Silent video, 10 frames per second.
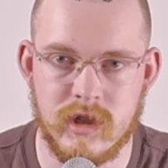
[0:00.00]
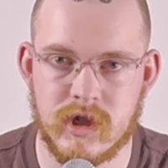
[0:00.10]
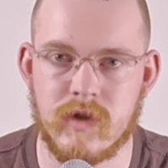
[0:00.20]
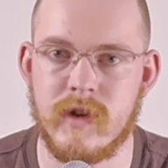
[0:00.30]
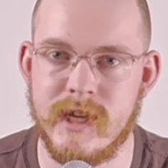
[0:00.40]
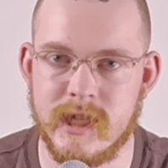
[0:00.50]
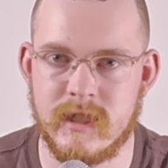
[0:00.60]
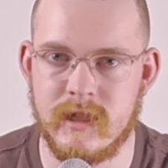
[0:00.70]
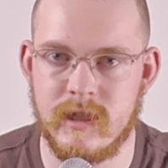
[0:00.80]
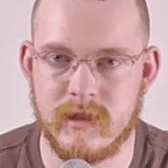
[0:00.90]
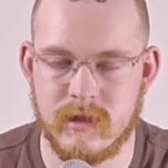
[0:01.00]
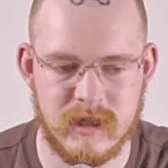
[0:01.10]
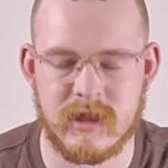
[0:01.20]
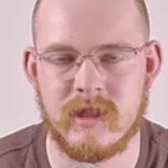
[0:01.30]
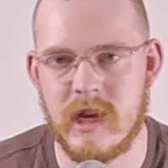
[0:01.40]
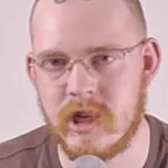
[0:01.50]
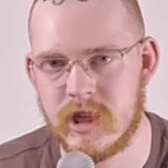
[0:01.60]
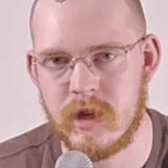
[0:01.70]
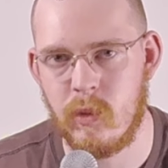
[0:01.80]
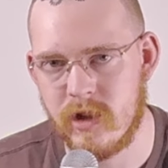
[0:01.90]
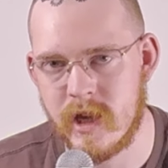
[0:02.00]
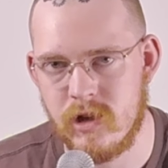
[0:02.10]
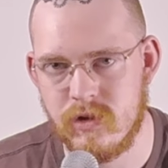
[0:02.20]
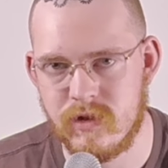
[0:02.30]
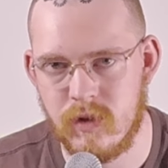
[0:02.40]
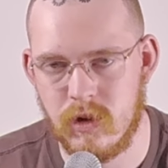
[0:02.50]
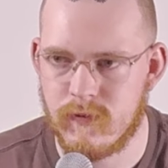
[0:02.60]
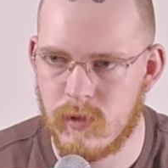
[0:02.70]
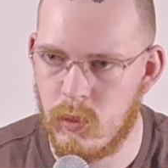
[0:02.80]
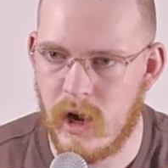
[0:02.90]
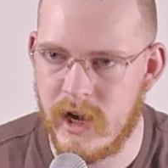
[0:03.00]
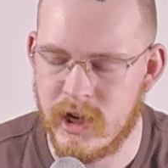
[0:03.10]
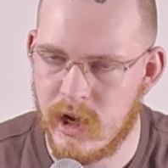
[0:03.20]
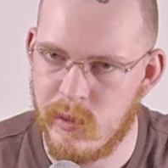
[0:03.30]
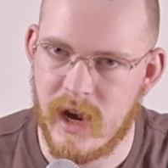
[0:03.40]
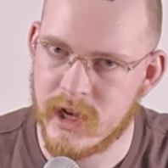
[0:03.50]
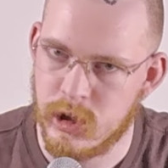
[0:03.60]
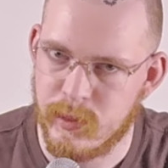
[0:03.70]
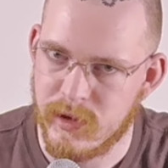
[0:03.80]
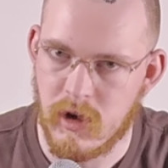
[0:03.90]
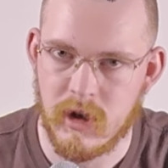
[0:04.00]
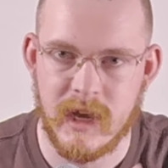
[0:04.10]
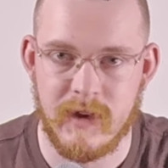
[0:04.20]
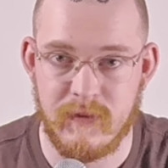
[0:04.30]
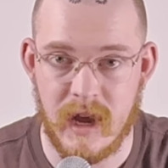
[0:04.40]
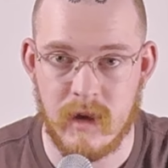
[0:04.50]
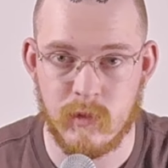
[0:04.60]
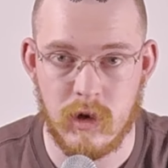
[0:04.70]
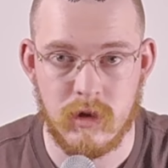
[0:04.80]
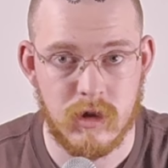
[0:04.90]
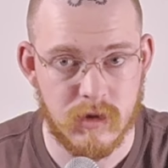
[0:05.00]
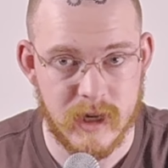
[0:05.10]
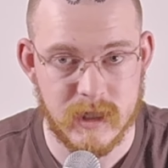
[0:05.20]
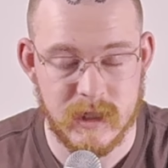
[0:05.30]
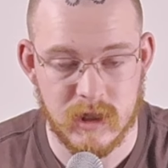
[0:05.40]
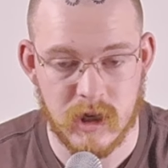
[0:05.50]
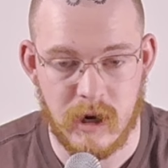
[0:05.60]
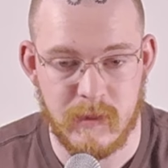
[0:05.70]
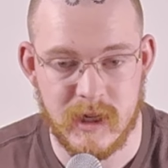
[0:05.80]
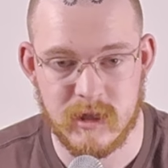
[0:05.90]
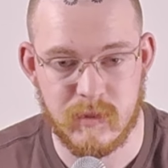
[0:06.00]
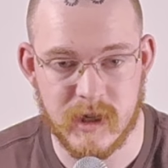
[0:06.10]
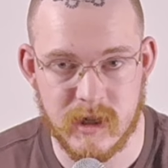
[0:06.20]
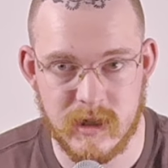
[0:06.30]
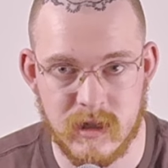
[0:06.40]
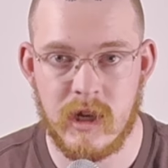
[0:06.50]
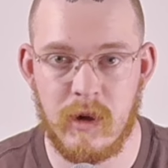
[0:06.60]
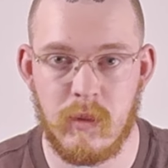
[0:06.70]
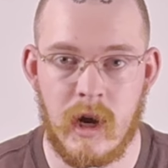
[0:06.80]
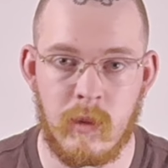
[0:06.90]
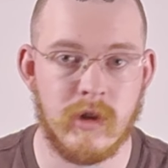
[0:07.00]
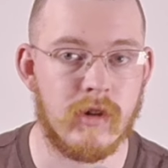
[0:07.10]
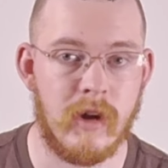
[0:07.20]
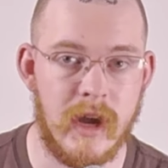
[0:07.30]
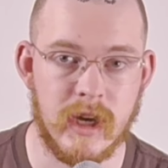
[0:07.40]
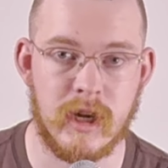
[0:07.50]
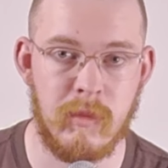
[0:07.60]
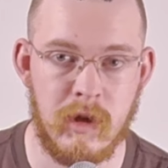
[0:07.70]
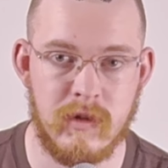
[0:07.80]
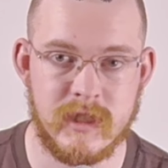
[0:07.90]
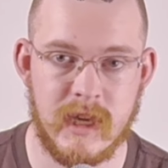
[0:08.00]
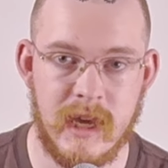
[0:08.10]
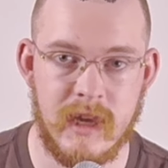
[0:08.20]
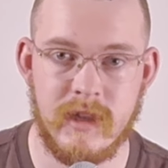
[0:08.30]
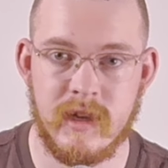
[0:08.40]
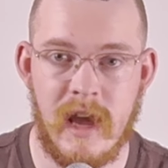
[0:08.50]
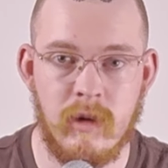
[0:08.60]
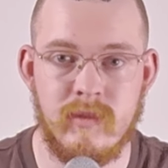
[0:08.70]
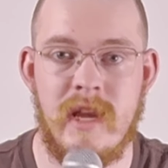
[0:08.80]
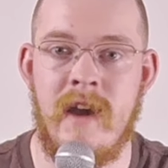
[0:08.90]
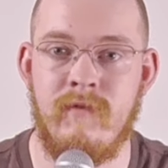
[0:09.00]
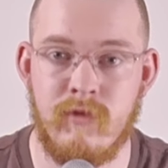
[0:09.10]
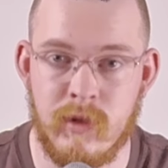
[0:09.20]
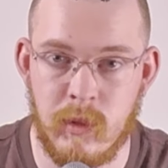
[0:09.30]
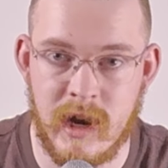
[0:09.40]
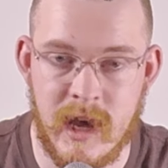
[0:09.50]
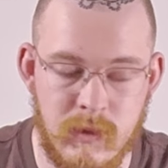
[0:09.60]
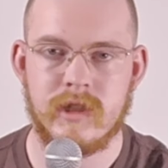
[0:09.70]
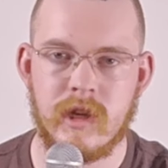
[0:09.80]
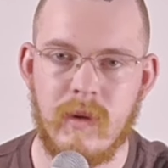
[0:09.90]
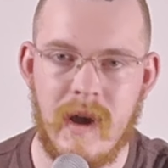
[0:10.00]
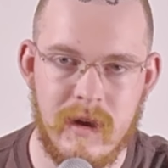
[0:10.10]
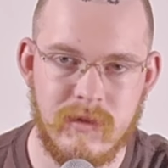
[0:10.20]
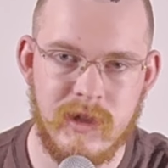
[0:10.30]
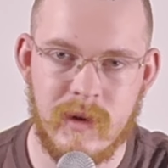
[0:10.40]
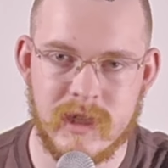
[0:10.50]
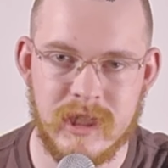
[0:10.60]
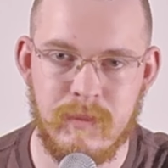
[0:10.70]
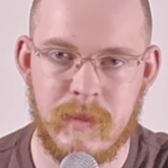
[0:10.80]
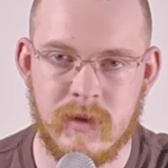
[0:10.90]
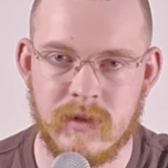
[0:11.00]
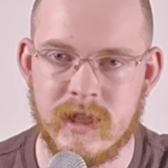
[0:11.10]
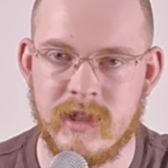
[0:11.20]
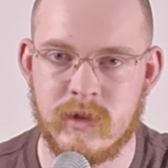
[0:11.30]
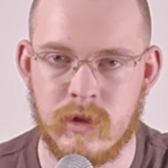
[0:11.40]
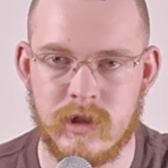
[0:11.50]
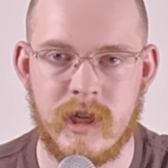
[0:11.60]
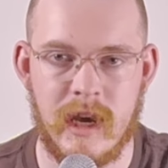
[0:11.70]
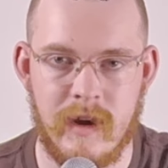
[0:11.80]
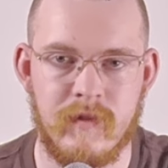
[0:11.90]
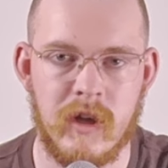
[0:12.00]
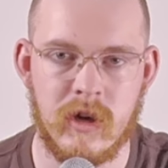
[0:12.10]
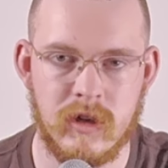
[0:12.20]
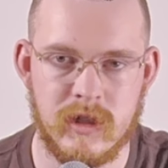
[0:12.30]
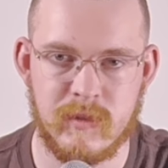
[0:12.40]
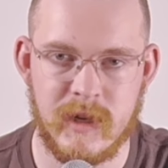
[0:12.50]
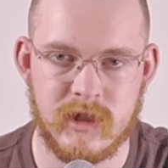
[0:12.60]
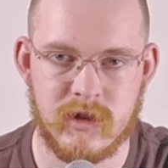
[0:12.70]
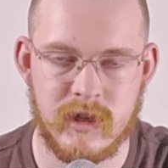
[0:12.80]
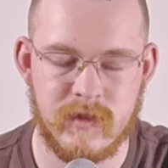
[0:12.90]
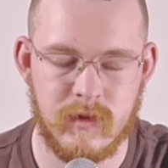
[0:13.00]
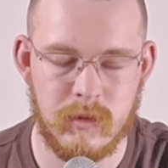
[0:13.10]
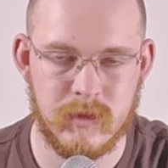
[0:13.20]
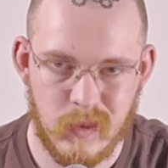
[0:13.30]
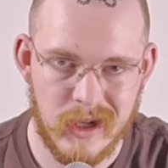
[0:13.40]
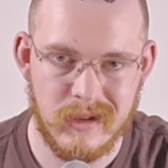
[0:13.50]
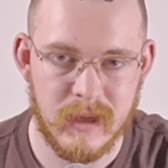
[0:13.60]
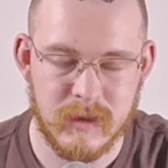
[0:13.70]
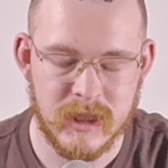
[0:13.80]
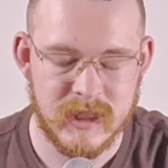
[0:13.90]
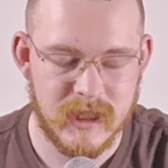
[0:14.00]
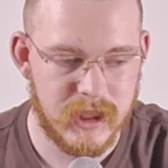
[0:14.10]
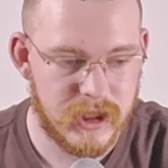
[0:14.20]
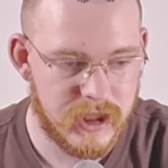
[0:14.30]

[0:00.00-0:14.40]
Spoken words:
screen sees. That's essentially what they're used for, from what I know. I could be wrong. If I am wrong, correct it in the comments, because, you know, I want to create a community here that helps everyone out. So how do you actually build this once you have your color space transforms? Well, I'm going to teach